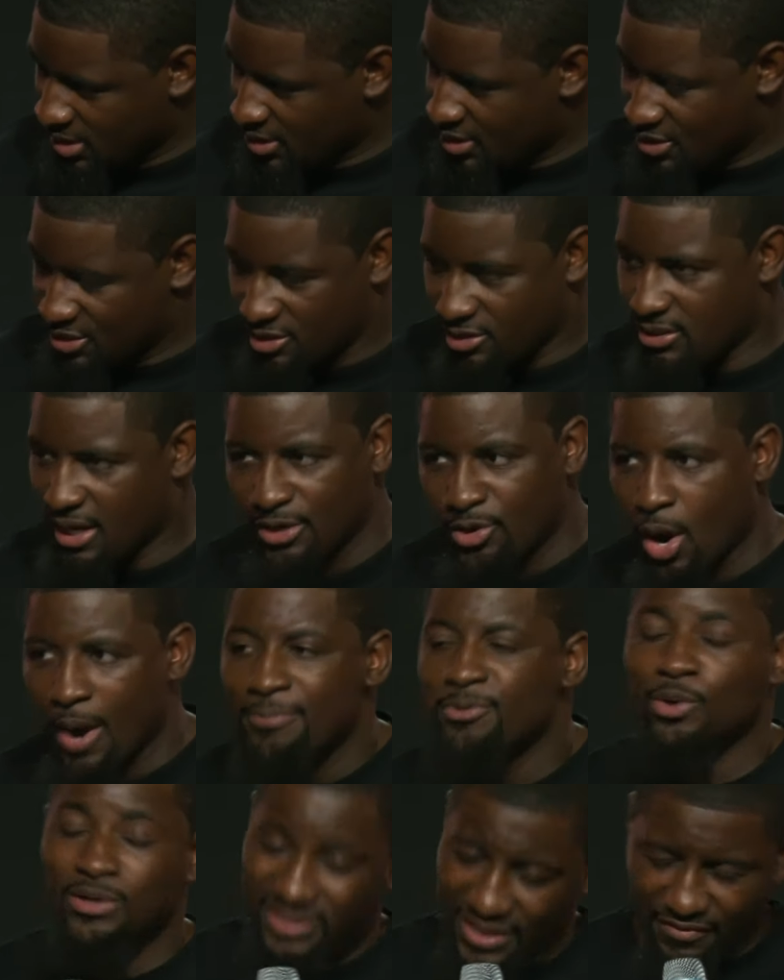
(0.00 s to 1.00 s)
She was like, no, I'm
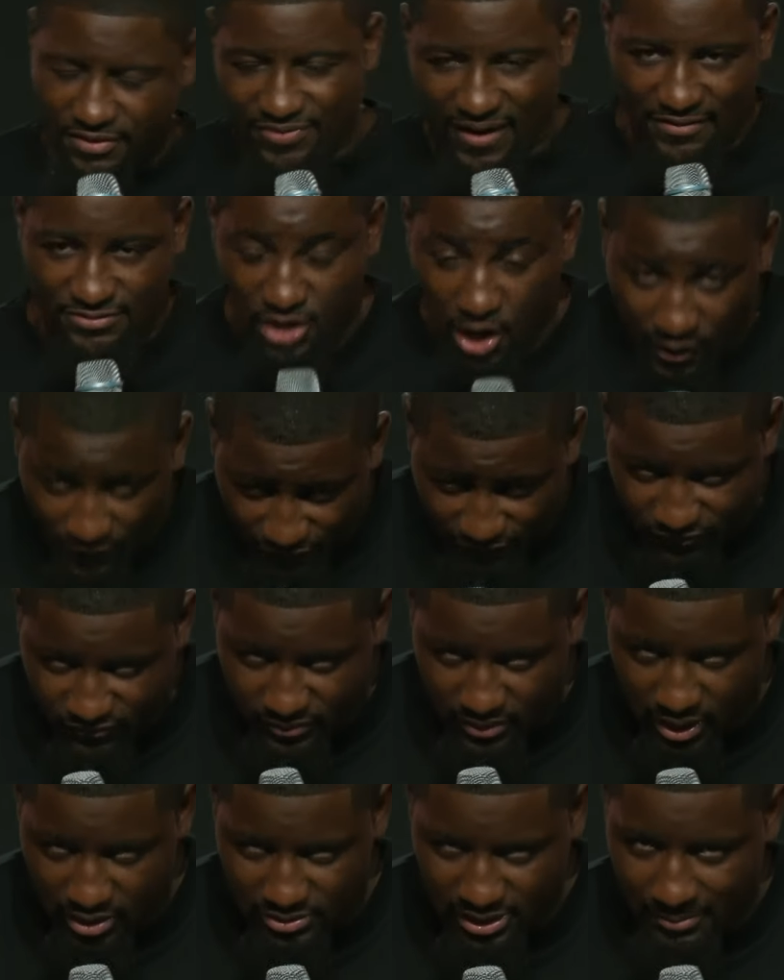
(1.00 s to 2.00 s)
doing 75 soft.
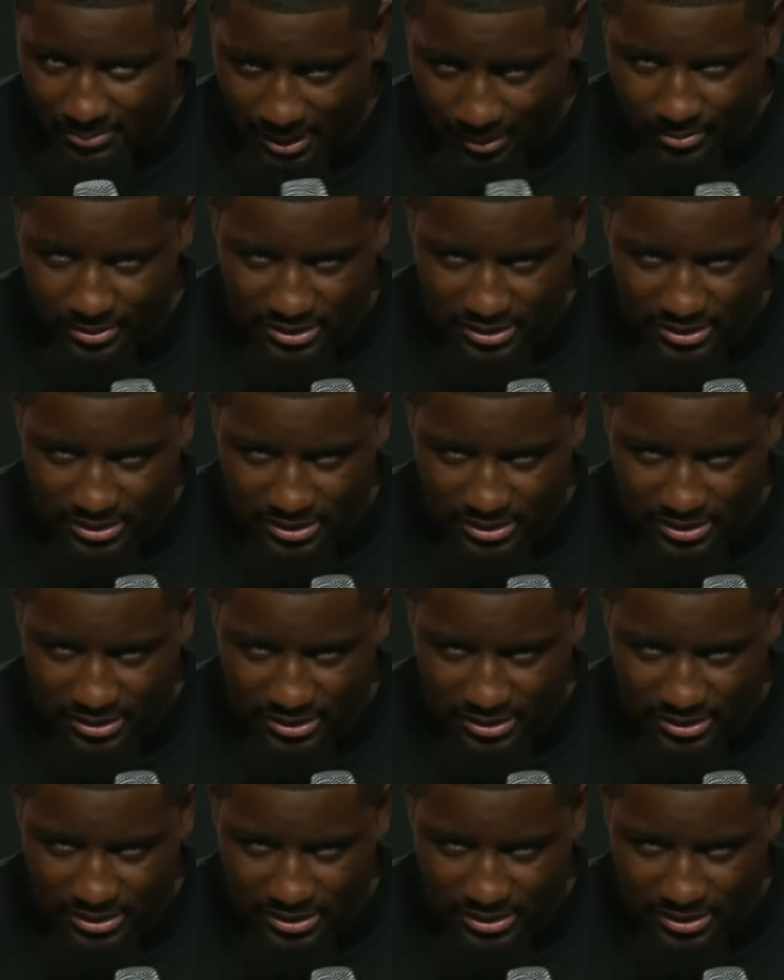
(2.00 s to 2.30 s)
I was like, babe,